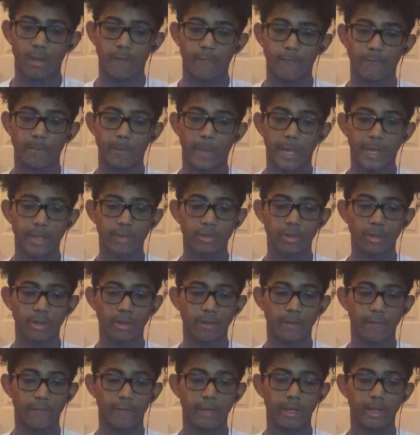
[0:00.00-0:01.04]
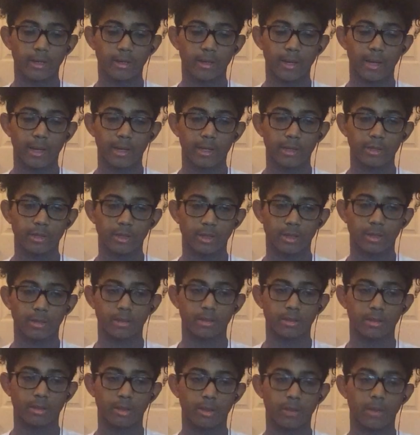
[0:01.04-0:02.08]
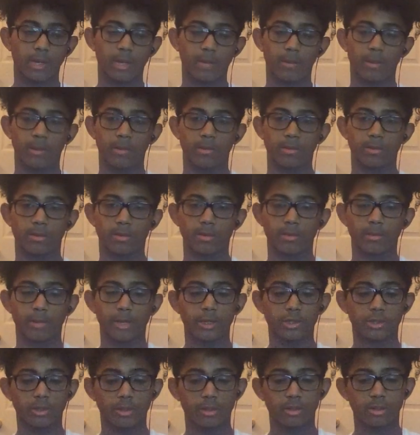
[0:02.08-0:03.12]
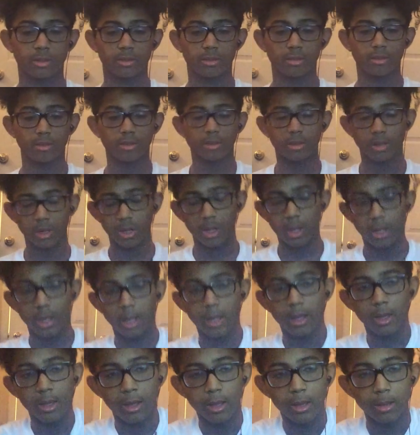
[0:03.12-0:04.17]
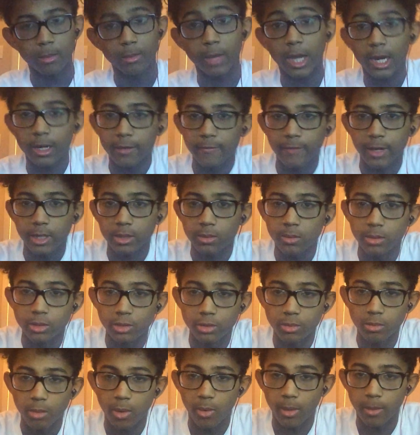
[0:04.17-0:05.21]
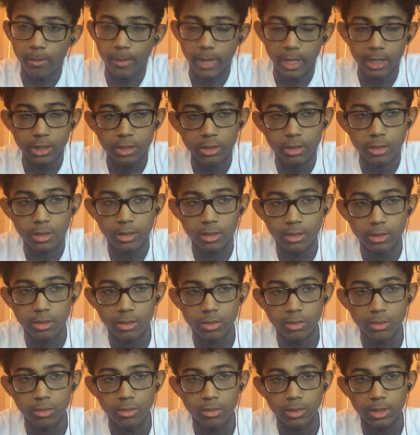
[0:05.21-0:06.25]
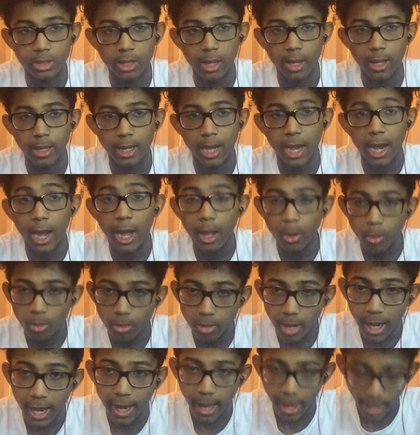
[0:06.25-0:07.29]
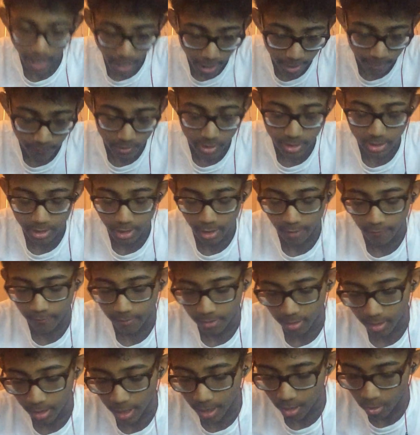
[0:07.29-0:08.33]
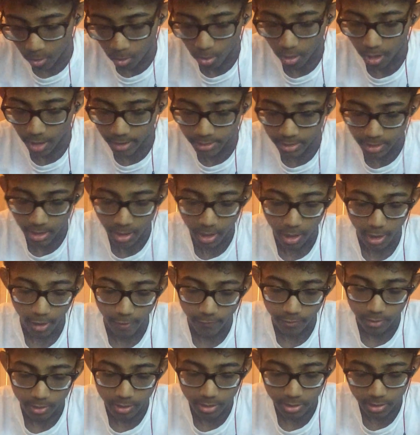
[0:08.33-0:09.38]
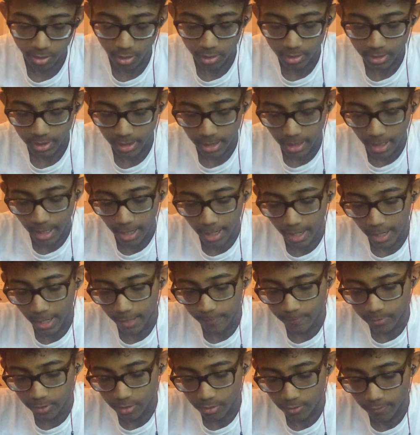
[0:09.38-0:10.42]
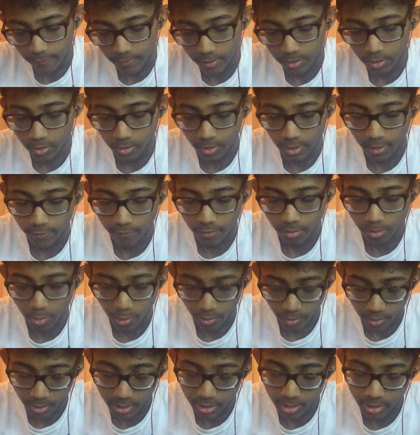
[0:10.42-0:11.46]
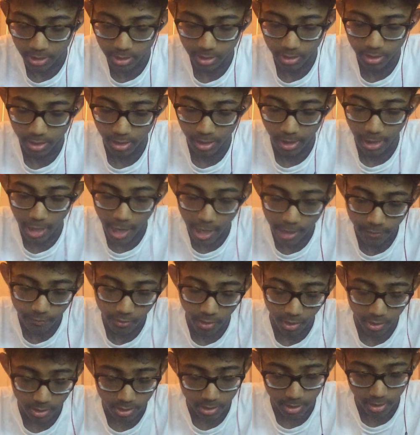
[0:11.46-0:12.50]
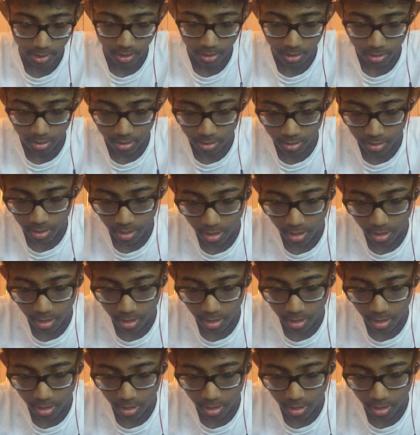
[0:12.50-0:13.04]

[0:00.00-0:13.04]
Make sure to feed your energy to the right people. Make sure to manifest what you want. Make sure to say I have instead of I want. If you start saying I have, the universe will give you more reasons to have those things,